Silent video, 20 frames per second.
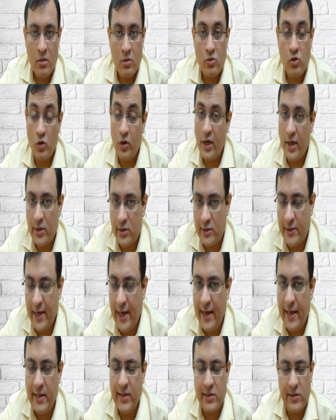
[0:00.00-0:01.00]
So their
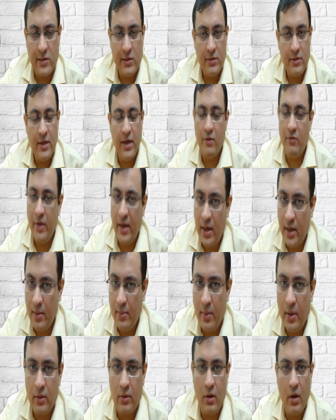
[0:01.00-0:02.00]
sales, their
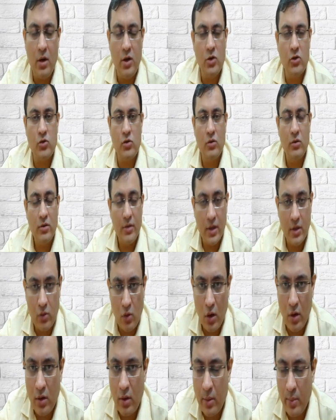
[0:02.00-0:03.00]
variable cost, their
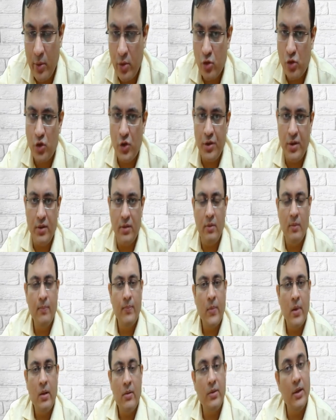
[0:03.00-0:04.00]
contribution,
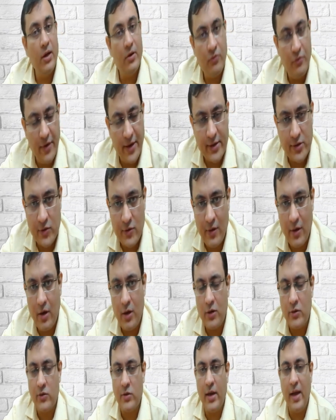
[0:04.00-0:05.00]
their fixed
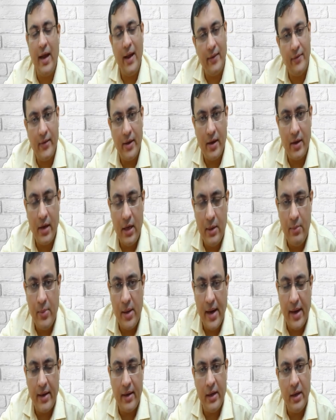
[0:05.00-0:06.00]
cost and their
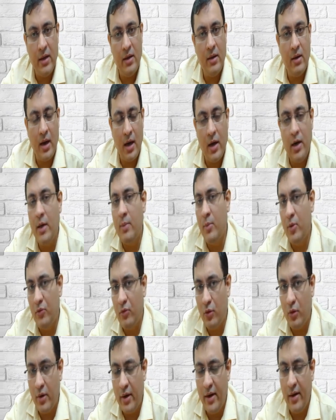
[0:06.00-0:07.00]
EBIT, earning
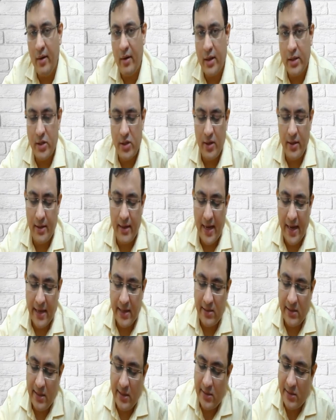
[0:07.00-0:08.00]
before interest and
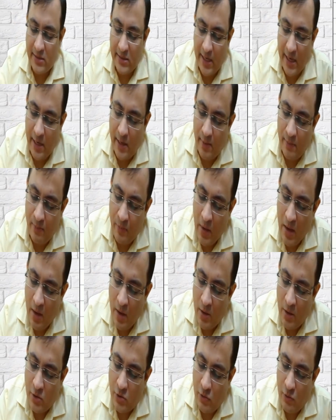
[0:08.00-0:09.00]
tax, is same.
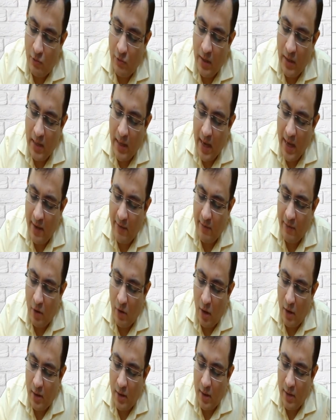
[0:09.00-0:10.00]
So we have
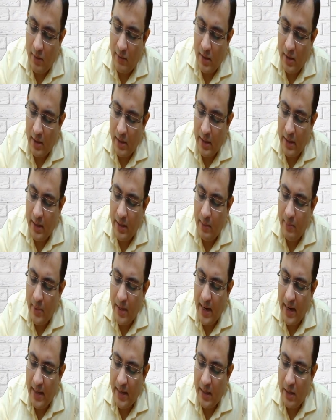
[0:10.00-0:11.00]
got our
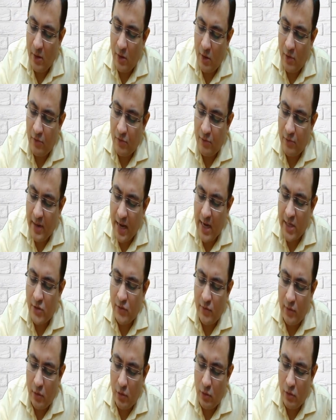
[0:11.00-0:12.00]
EBIT or
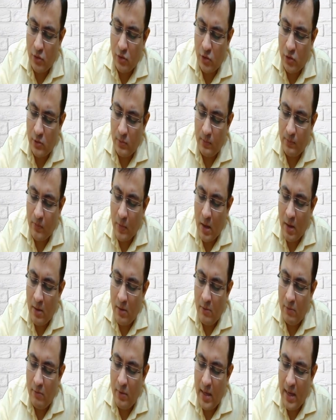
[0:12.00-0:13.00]
cash flows.
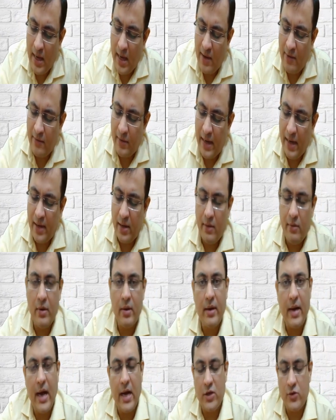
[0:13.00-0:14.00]
We have got
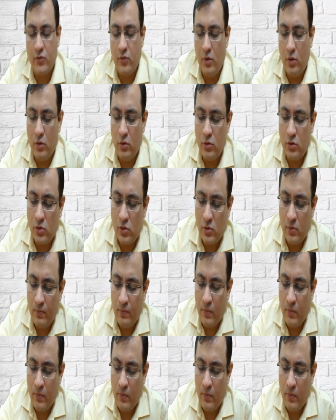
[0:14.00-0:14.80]
our cash flows.